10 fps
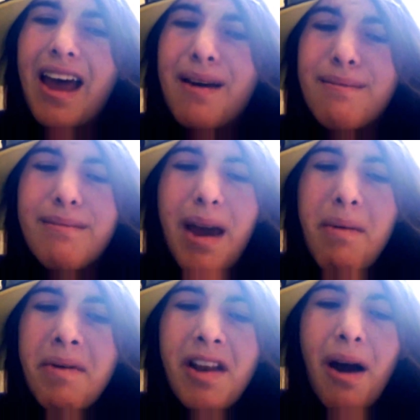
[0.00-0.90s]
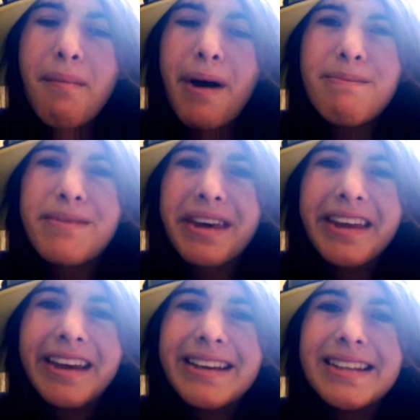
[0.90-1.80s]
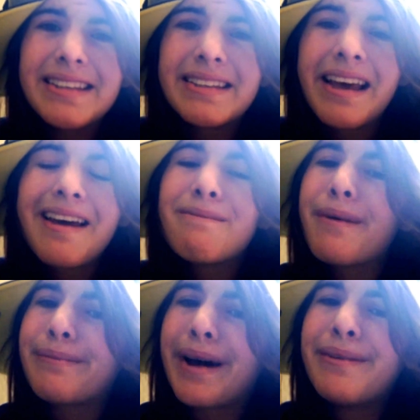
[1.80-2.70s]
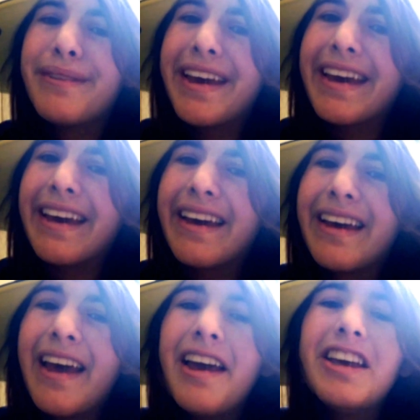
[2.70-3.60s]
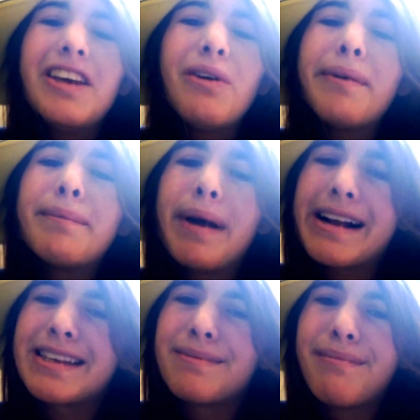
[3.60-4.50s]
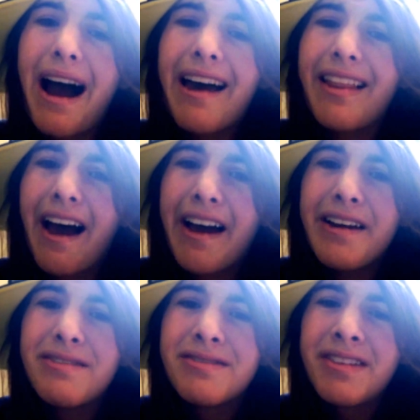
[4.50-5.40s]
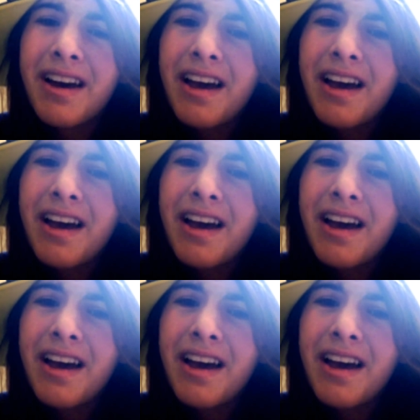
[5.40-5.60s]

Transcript: Maybe not by millions, but by me. You impacted my life.